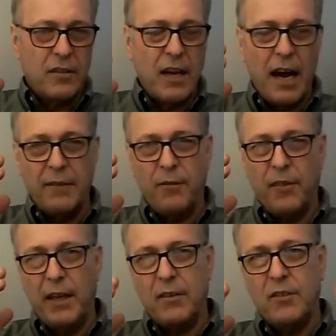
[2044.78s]

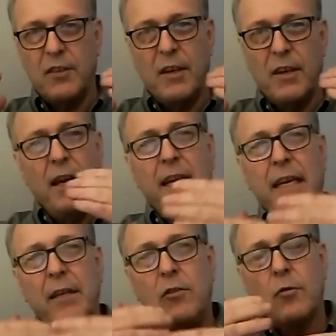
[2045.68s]
conflicts, and
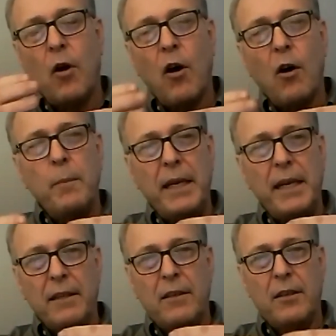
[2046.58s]
he'd draw me
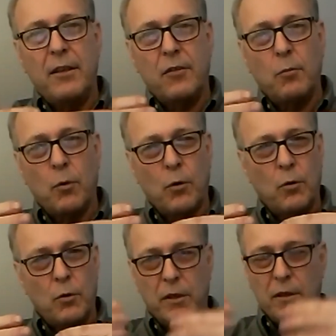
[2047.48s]
into this
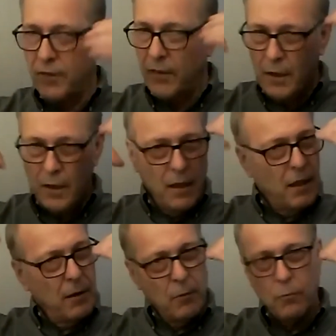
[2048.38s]
world of
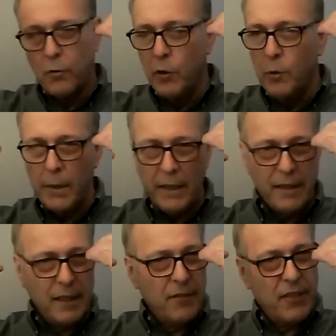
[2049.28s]

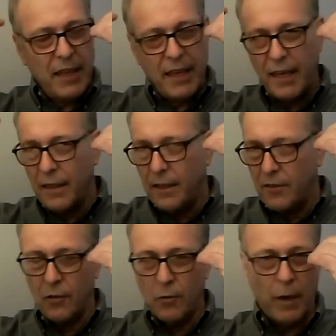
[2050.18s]
ruminative thinking that
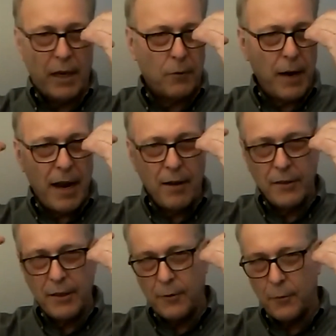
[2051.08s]
just went
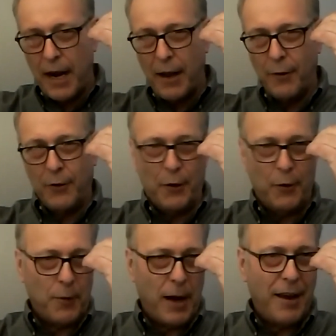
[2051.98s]
around and around and
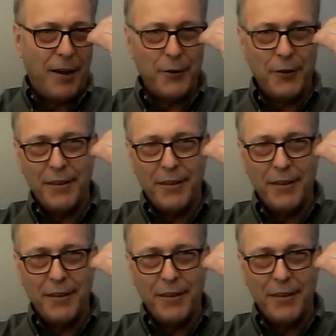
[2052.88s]
around.